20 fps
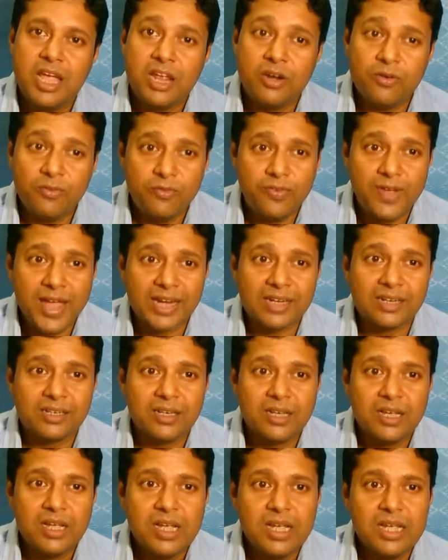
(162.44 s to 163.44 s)
In fact,
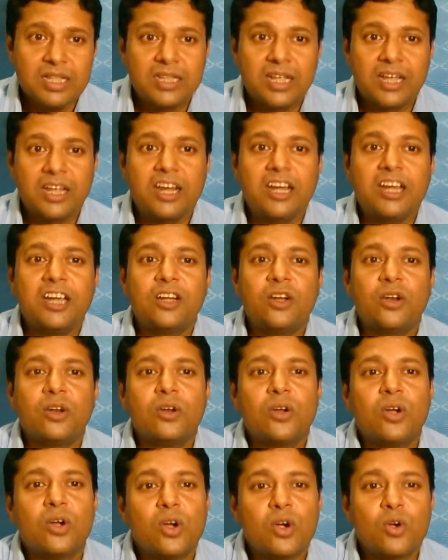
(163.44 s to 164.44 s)
the credit
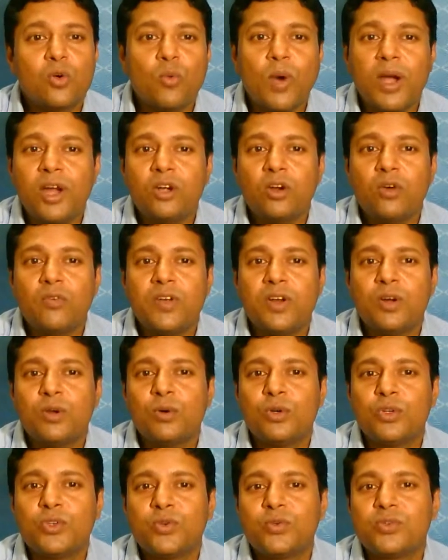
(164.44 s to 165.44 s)
quite often
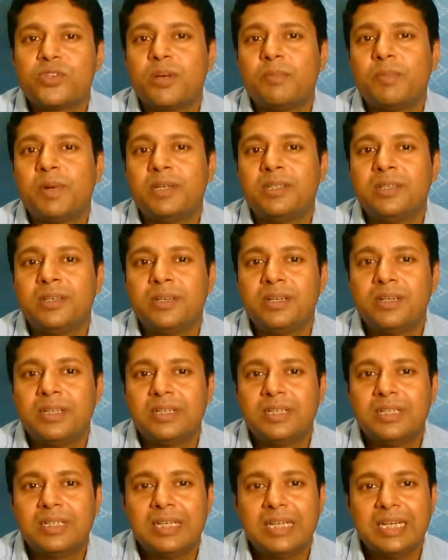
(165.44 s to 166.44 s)
goes to some other
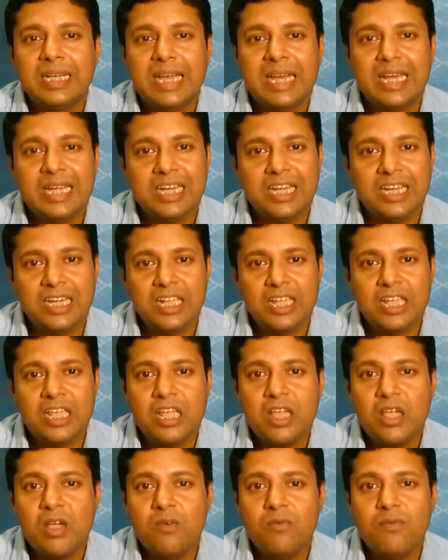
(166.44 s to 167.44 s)
entity
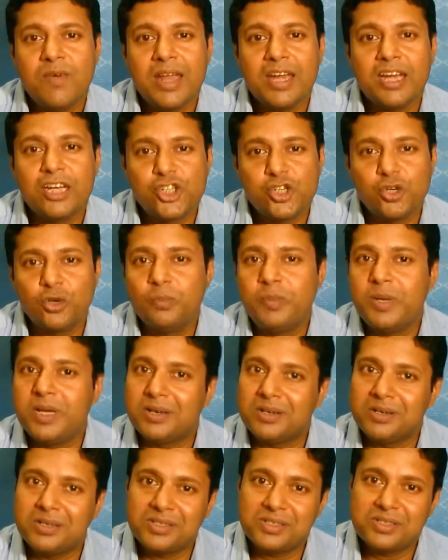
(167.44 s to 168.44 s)
when it should be
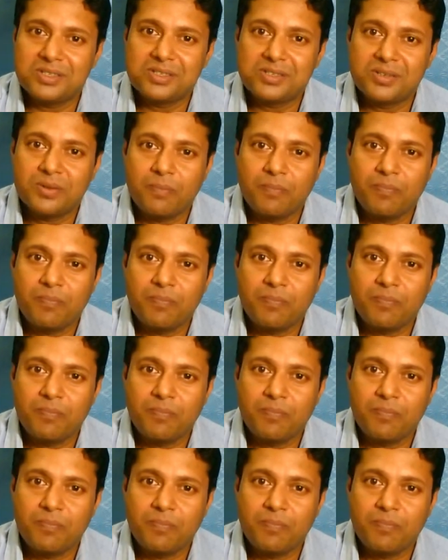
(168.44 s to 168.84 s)
hers.